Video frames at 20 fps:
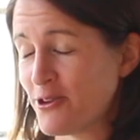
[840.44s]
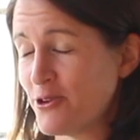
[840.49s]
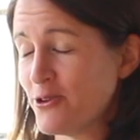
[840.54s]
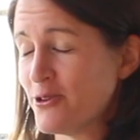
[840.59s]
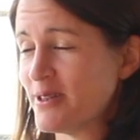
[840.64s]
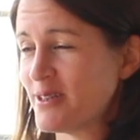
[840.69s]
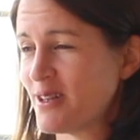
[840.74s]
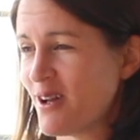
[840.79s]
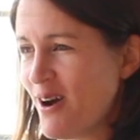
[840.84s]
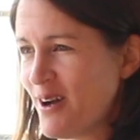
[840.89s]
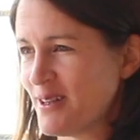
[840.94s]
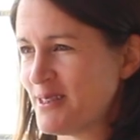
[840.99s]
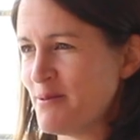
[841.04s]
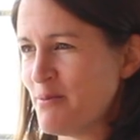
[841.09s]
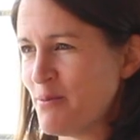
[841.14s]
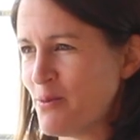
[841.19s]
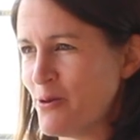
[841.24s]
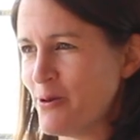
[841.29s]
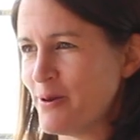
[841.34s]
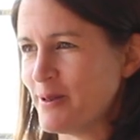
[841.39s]
a good
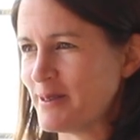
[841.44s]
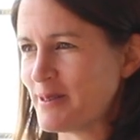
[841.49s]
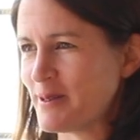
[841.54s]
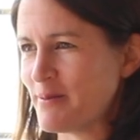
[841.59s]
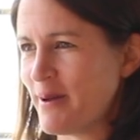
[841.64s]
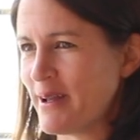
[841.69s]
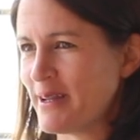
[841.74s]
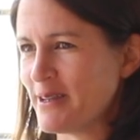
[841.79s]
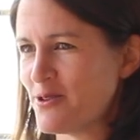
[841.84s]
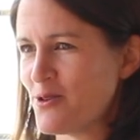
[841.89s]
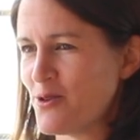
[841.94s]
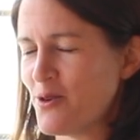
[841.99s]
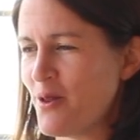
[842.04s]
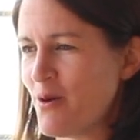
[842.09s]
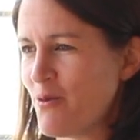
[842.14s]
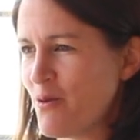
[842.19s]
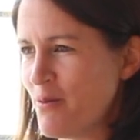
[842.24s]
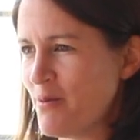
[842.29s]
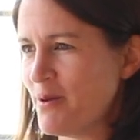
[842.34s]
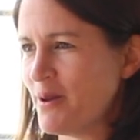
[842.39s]
starting point to make
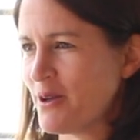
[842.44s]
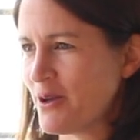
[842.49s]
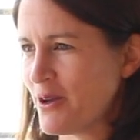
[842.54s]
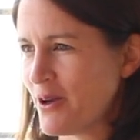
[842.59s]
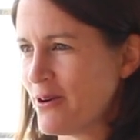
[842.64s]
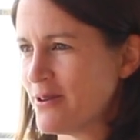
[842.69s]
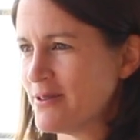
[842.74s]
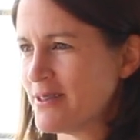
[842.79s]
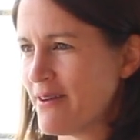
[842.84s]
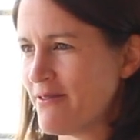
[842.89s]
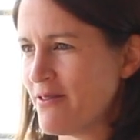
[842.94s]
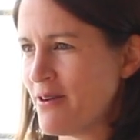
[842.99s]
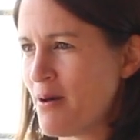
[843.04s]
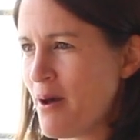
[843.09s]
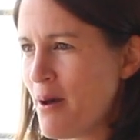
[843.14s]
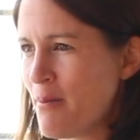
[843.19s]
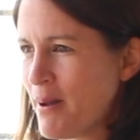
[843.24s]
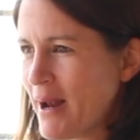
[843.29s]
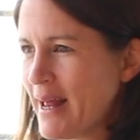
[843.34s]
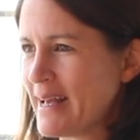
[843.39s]
sure that women and girls
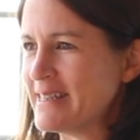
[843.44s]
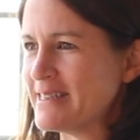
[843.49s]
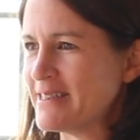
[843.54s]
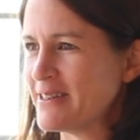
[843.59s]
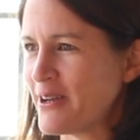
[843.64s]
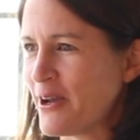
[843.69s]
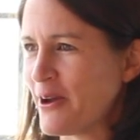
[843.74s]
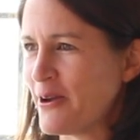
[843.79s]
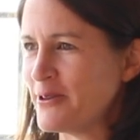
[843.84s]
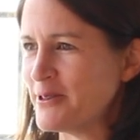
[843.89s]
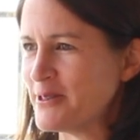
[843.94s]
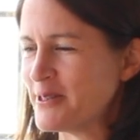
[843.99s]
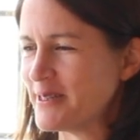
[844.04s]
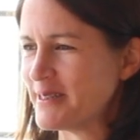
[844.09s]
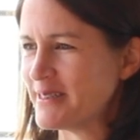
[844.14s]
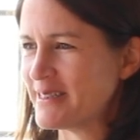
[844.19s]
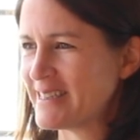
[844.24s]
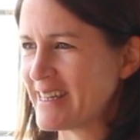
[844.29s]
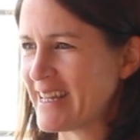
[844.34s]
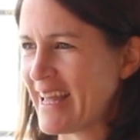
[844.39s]
have a place to go
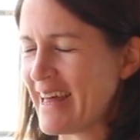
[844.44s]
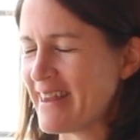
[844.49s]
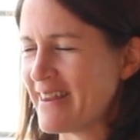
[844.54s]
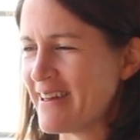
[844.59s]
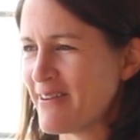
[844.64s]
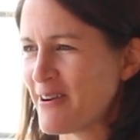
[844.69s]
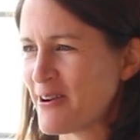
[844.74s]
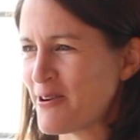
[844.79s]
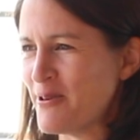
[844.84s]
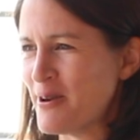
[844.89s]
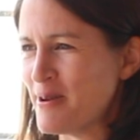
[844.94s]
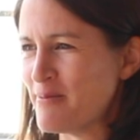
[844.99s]
to get their